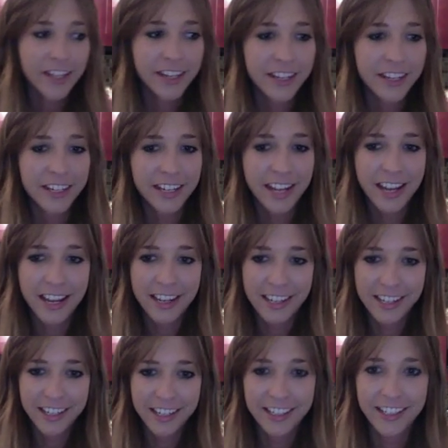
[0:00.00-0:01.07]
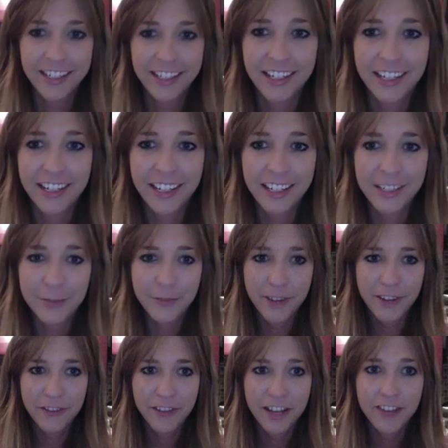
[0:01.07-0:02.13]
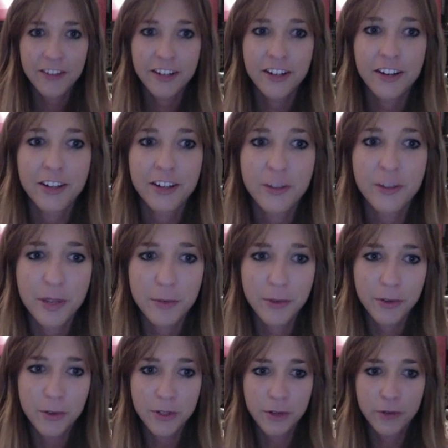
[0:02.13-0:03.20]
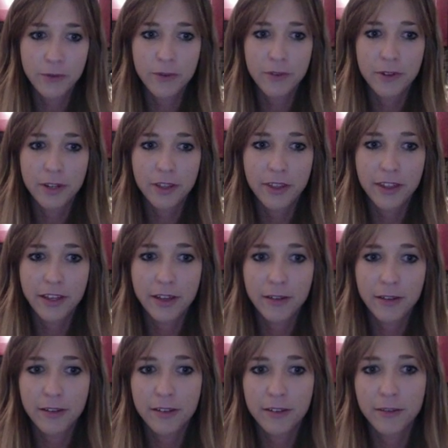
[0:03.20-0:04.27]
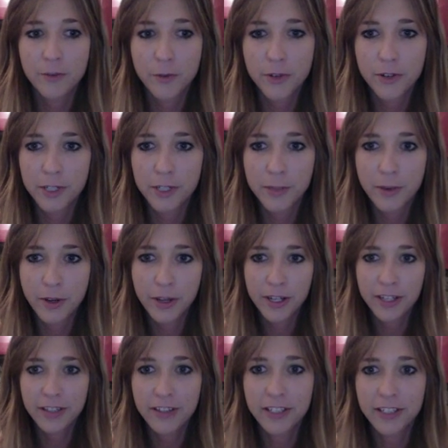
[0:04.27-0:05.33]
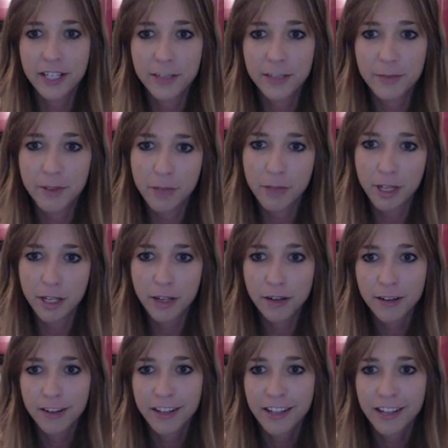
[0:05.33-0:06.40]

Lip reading: Yeah, and it's my favorite are the people who don't think I'm going to respond, and they'll say something mean,